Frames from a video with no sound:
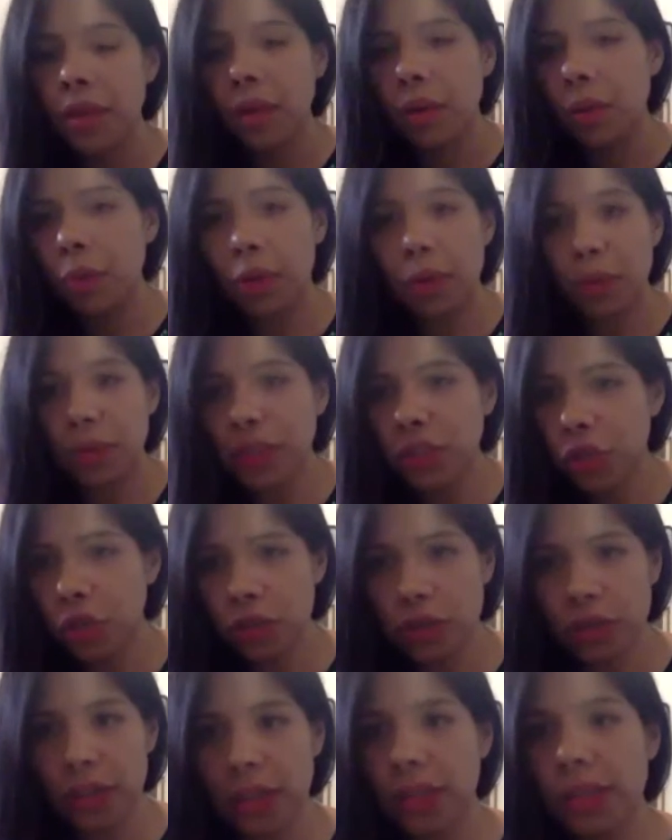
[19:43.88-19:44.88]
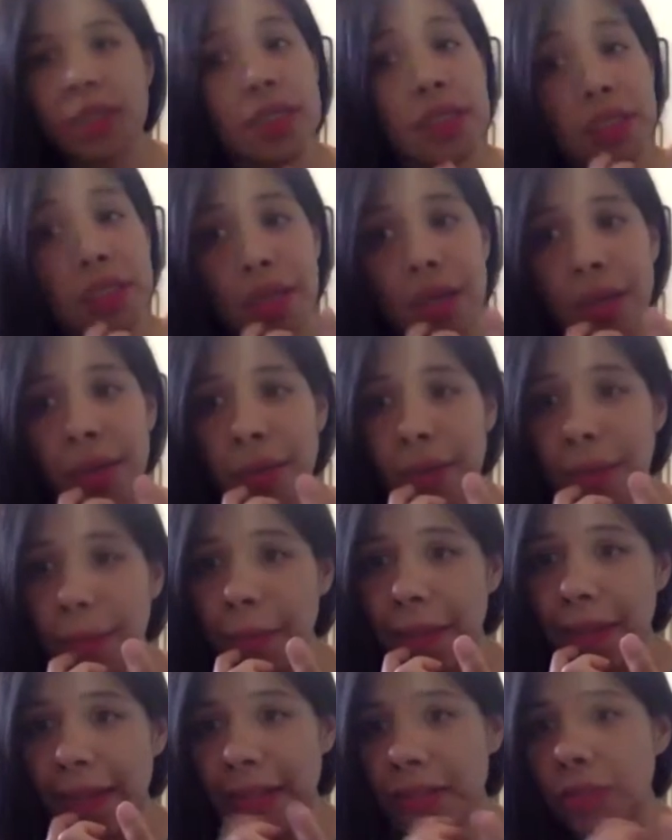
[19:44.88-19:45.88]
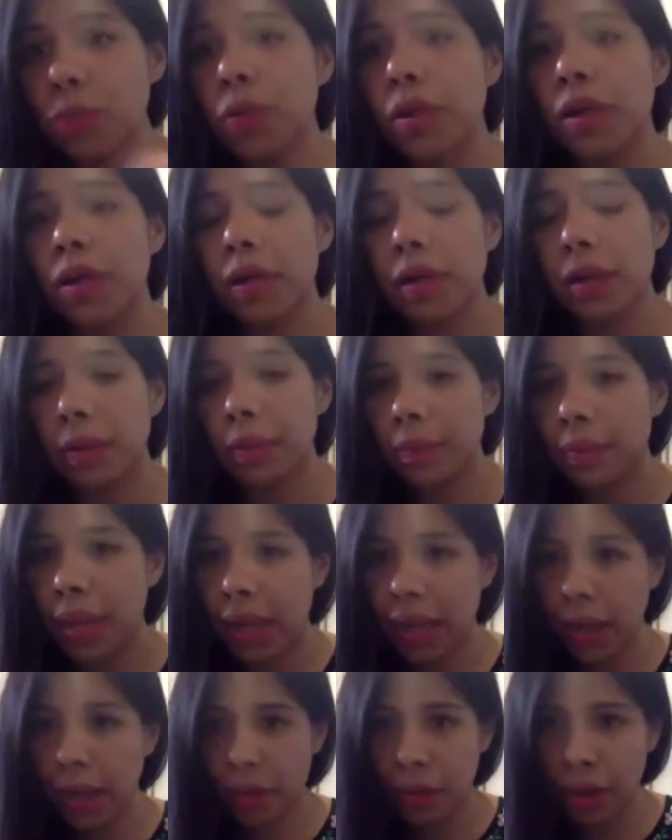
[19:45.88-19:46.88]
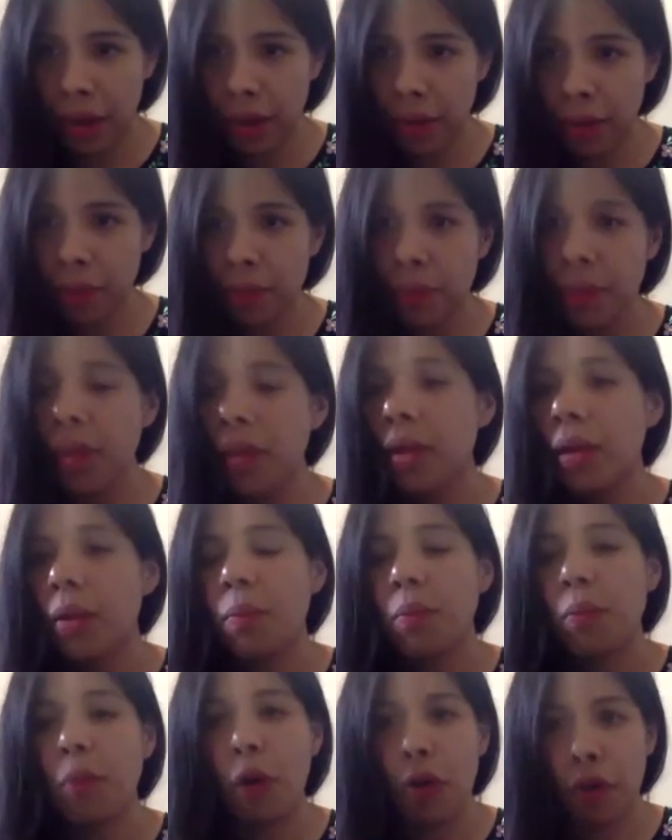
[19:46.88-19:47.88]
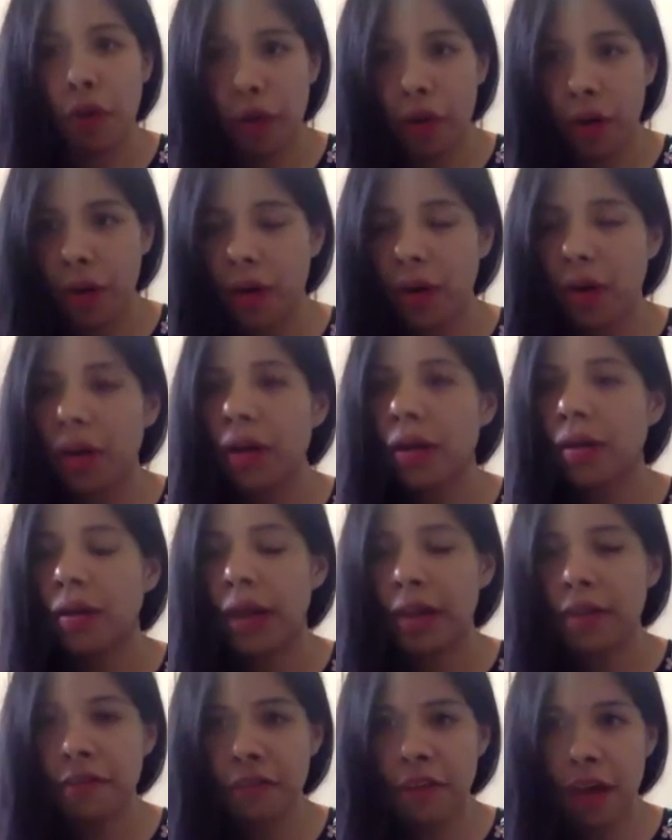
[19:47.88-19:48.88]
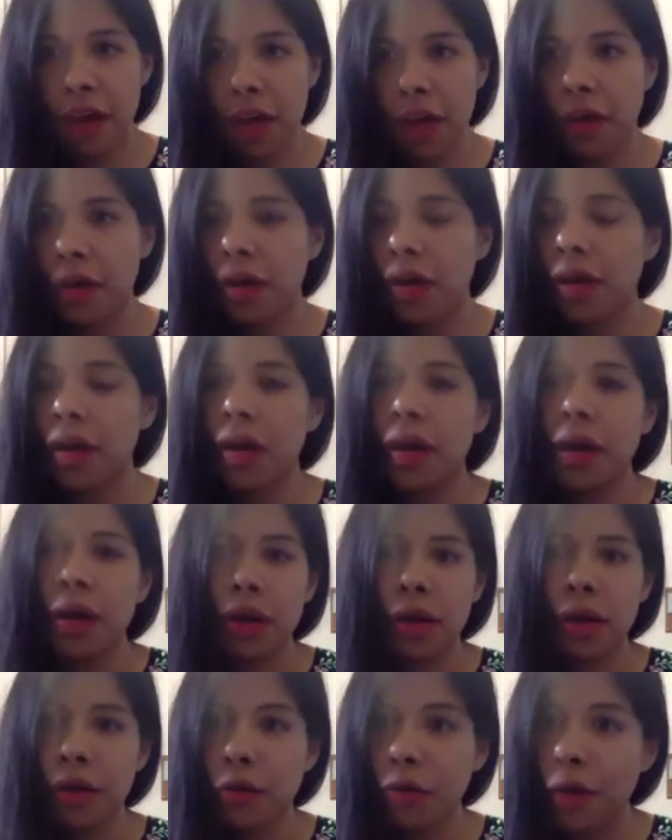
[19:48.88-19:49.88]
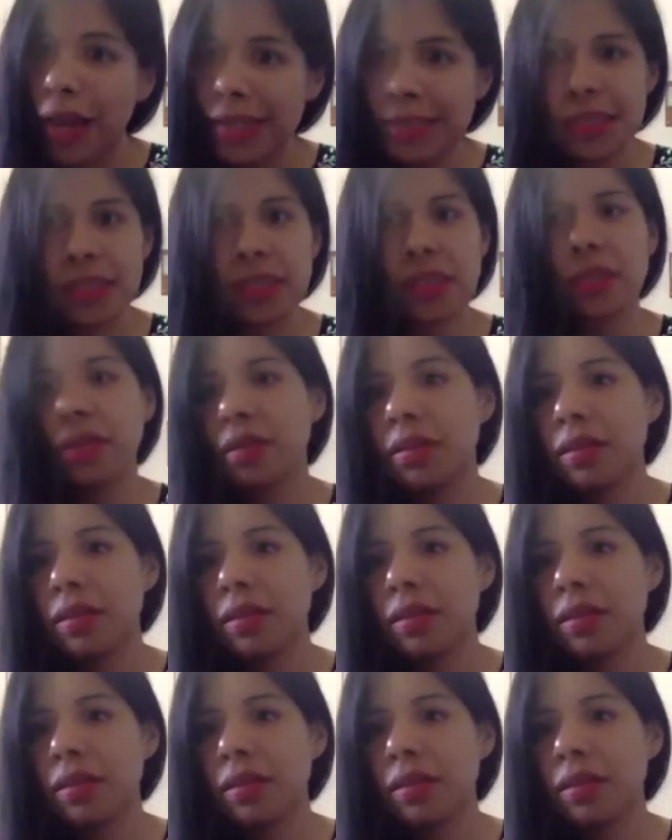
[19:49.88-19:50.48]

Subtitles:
where we shot Titixe, the place where my grandfather raised